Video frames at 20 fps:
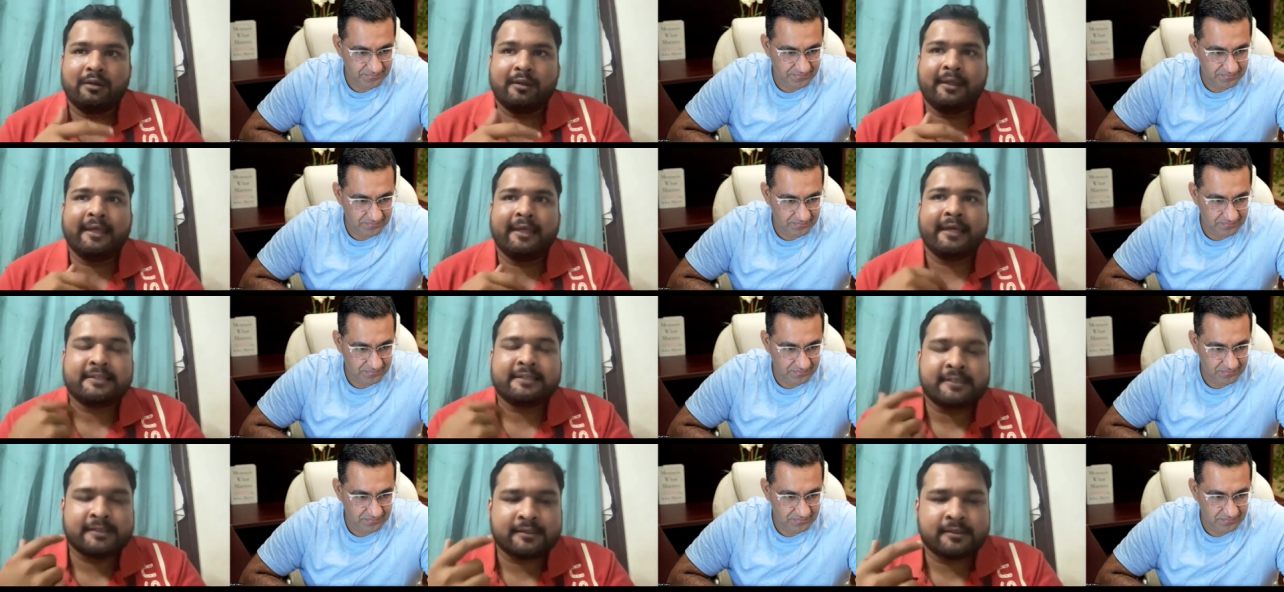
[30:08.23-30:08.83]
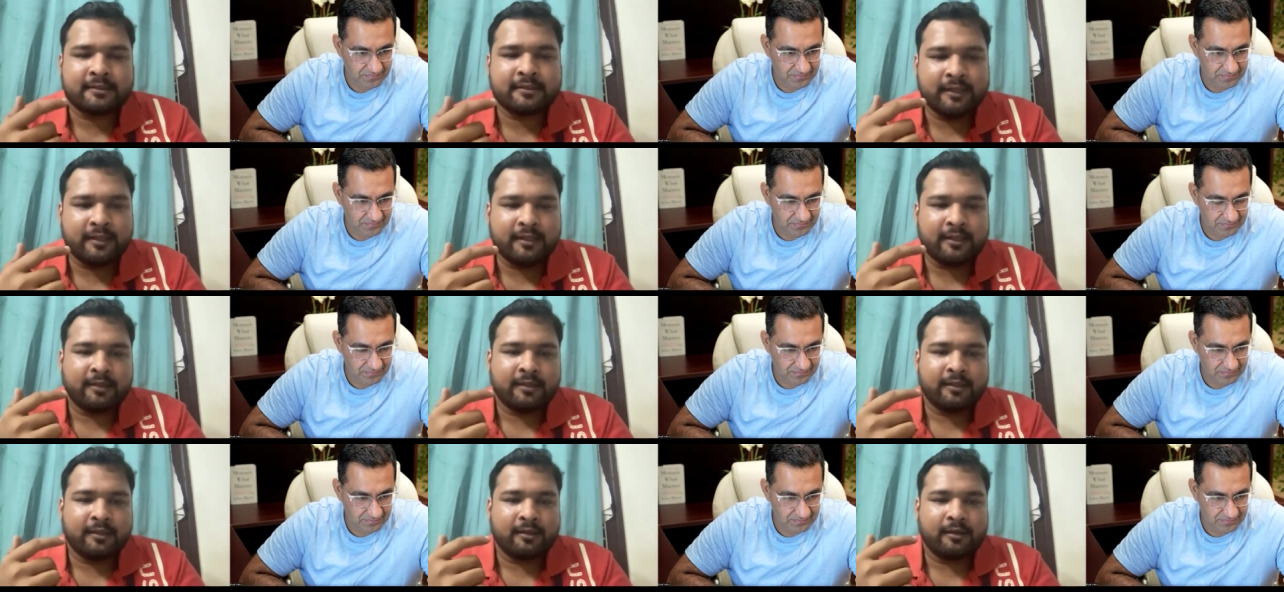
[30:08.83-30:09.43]
Speaker 1: guess
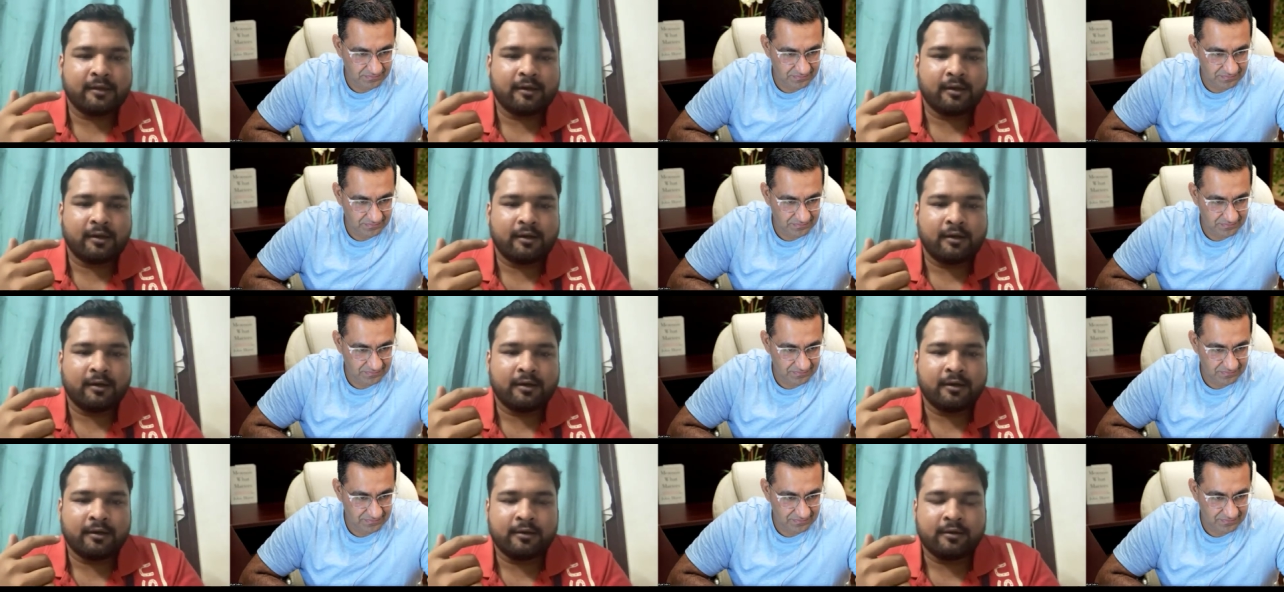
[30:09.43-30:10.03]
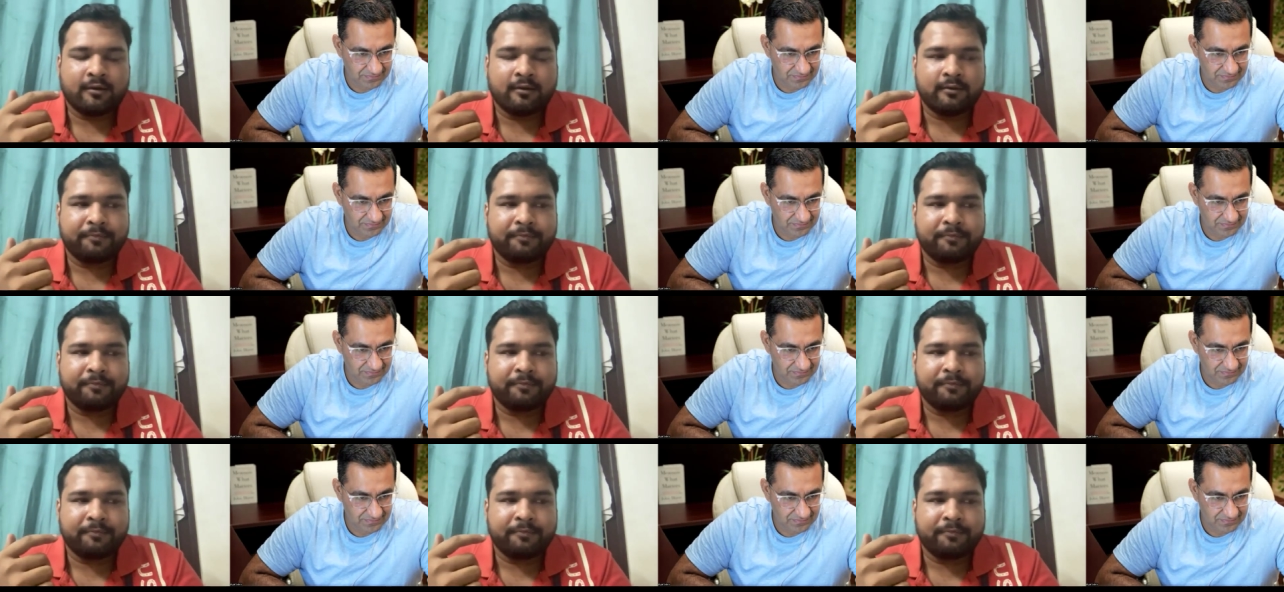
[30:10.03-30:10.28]
the uh